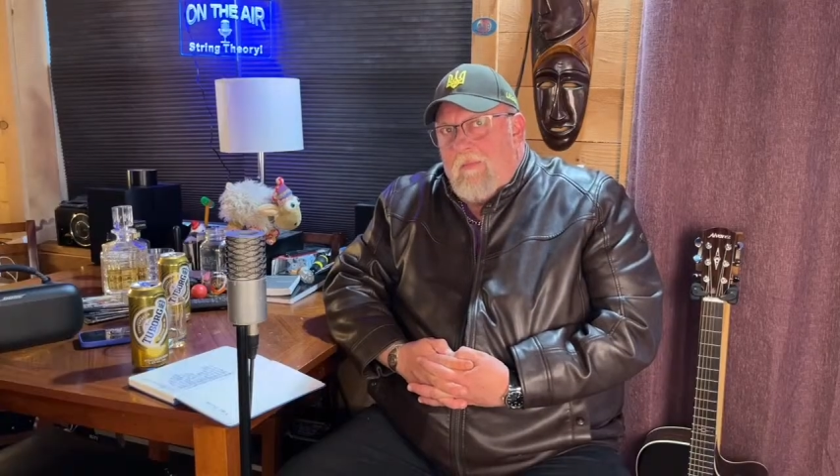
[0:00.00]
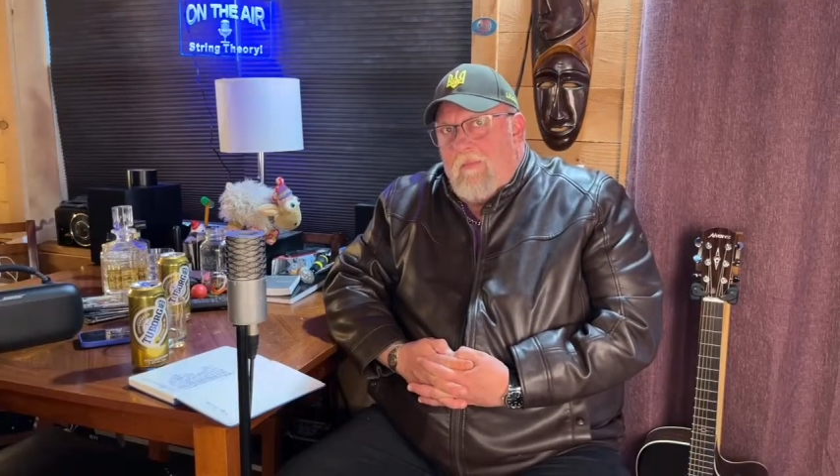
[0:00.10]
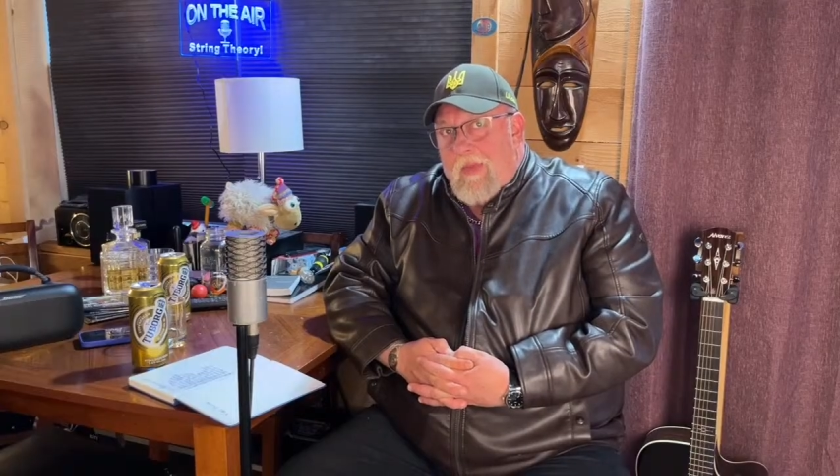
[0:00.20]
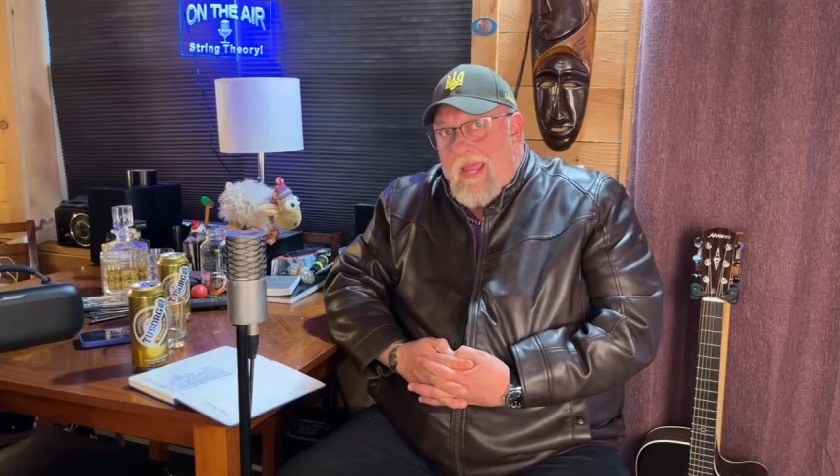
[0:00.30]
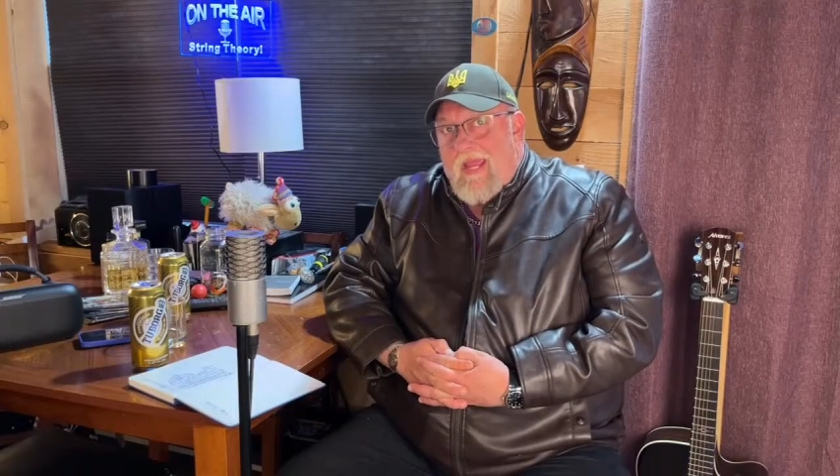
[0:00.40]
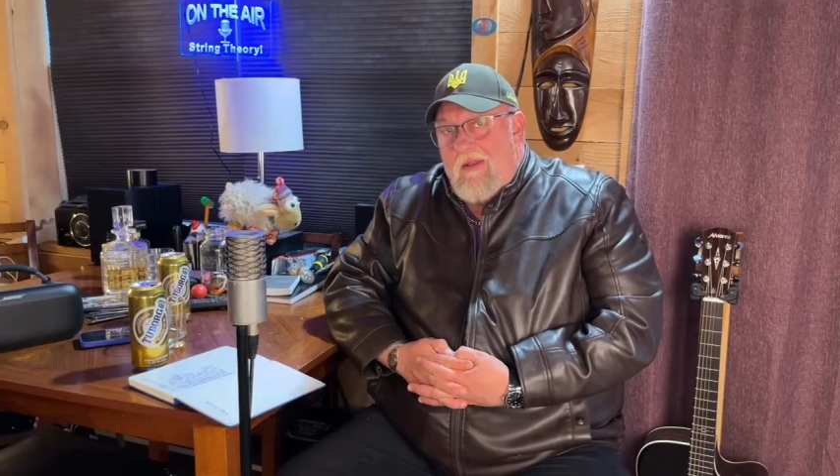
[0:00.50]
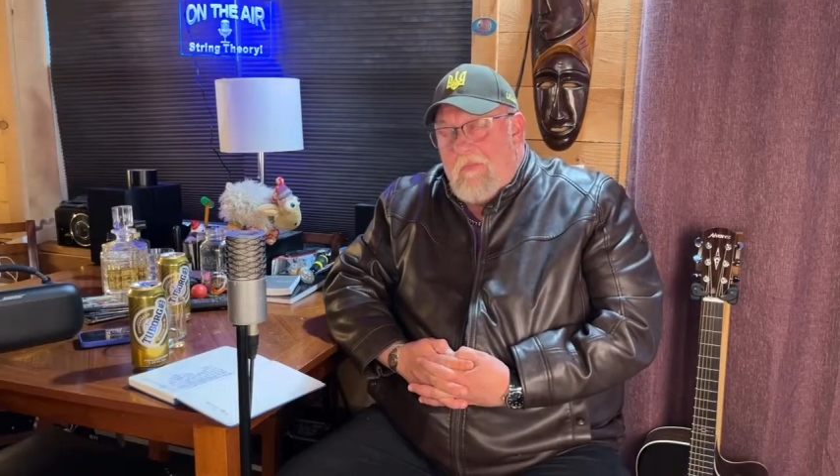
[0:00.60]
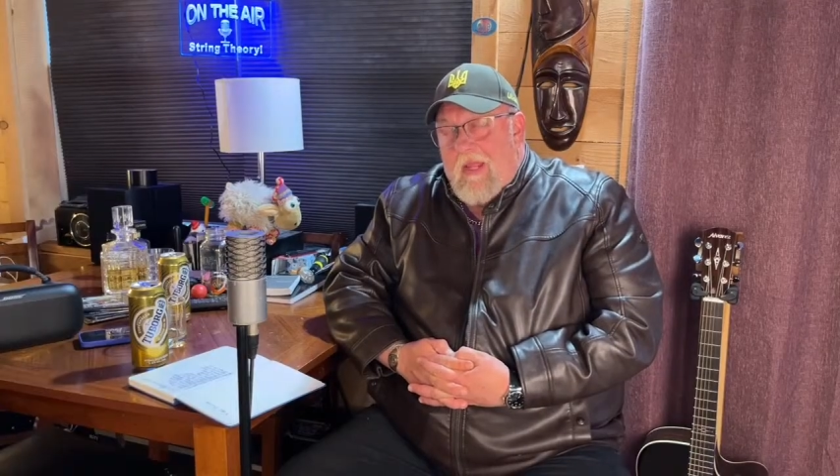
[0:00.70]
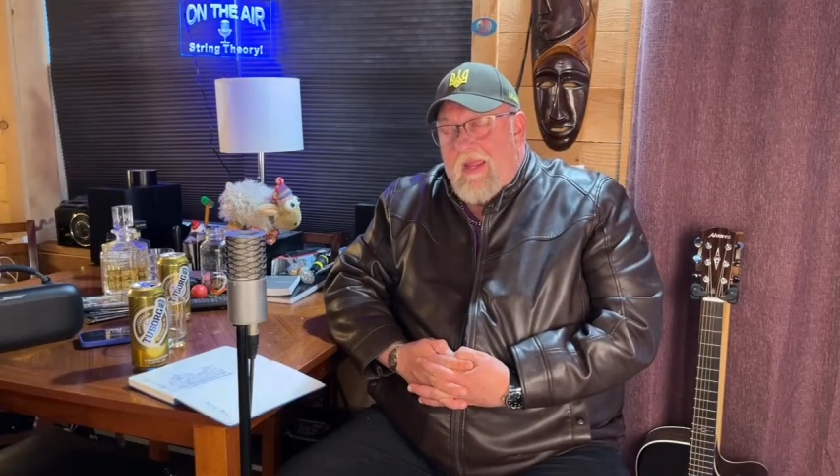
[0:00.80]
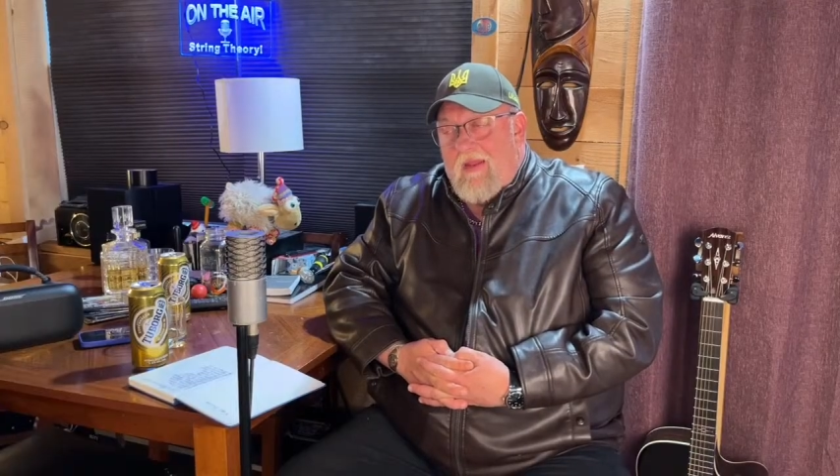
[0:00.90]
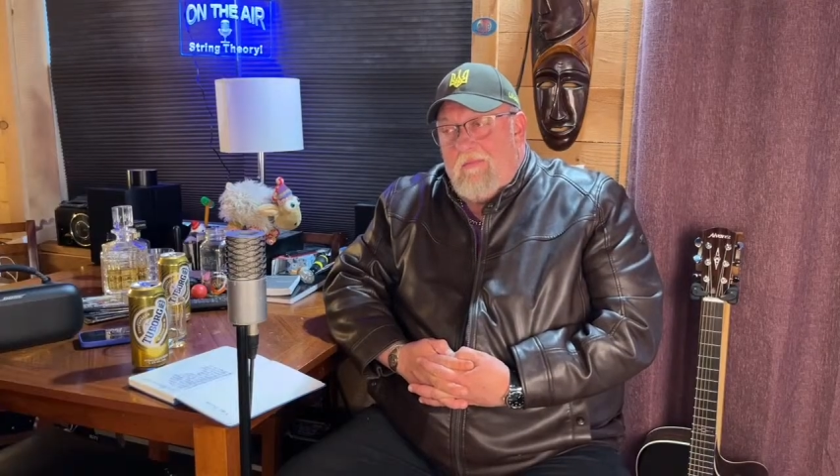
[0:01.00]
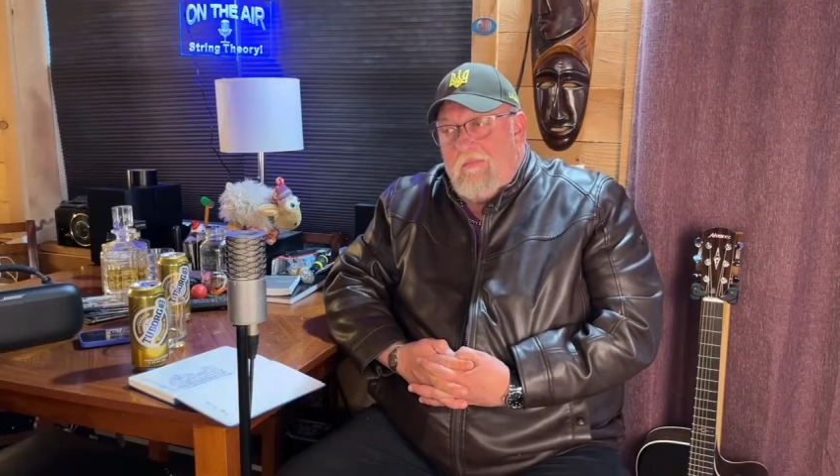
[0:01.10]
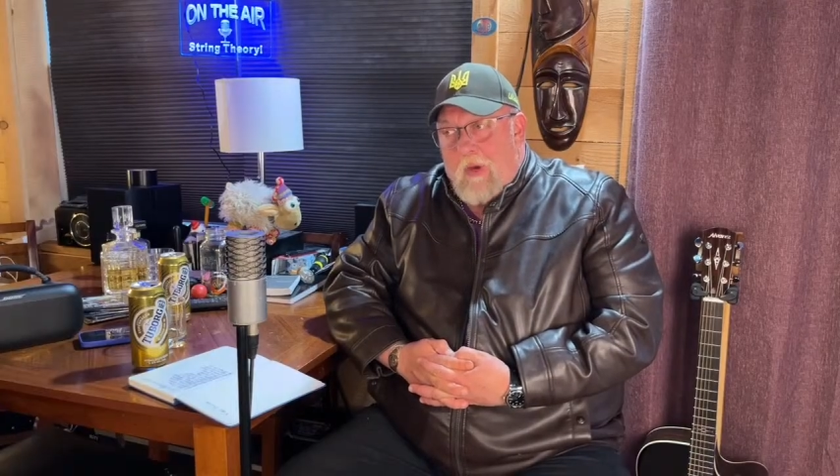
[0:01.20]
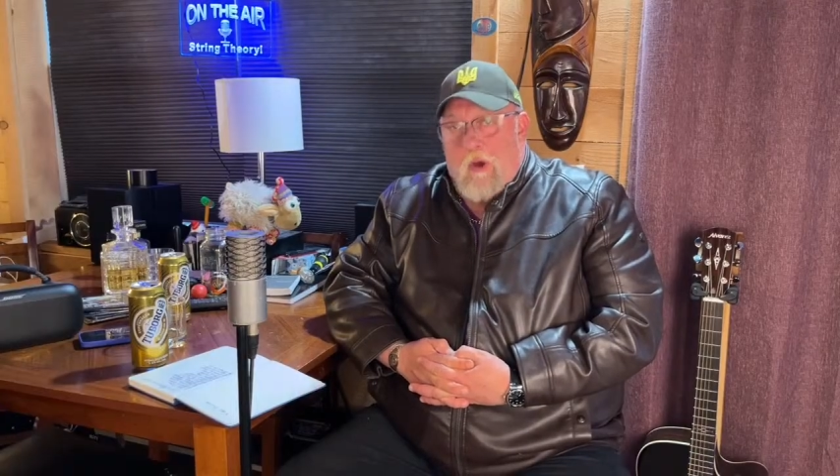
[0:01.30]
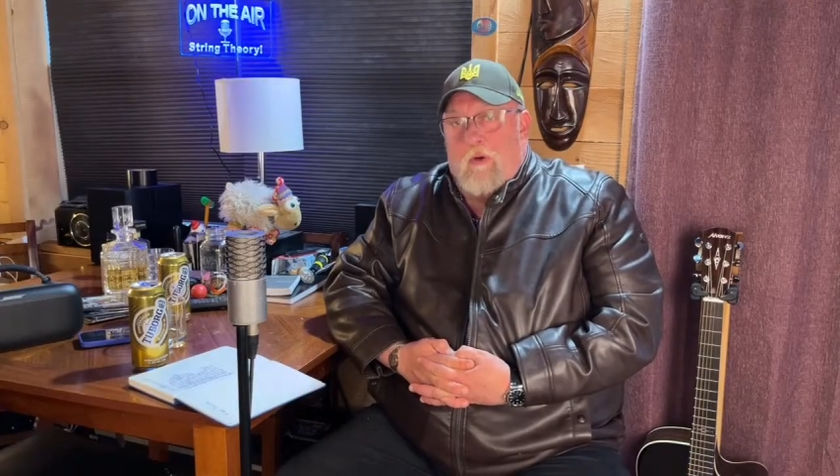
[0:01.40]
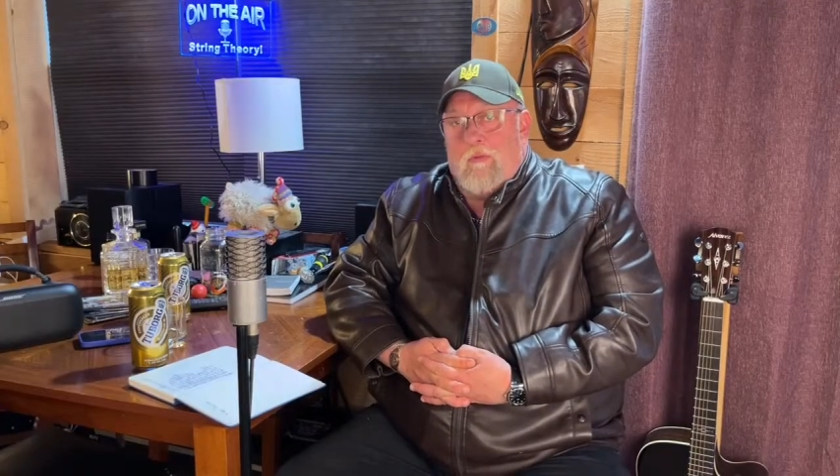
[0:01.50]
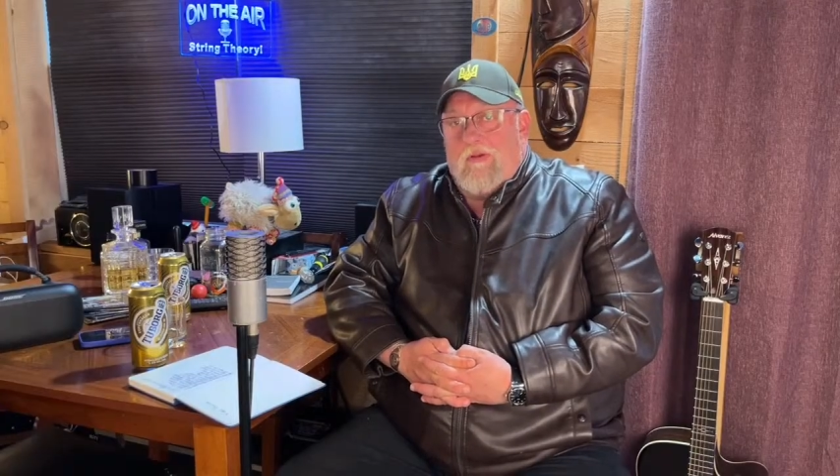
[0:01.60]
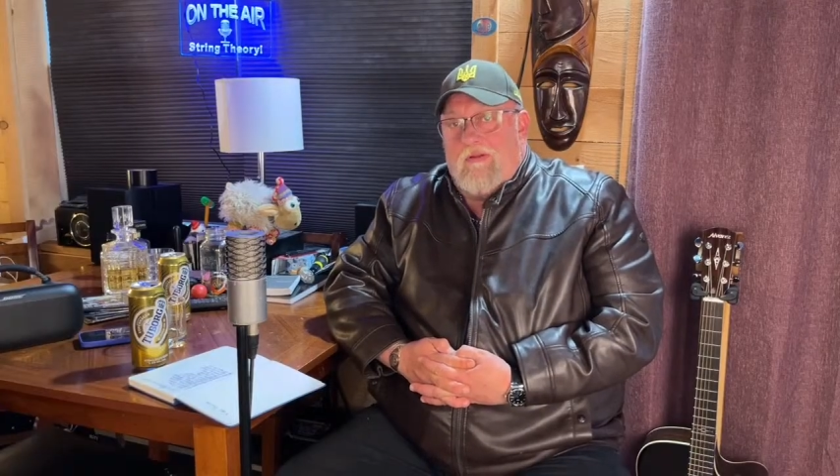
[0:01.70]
man-made bone.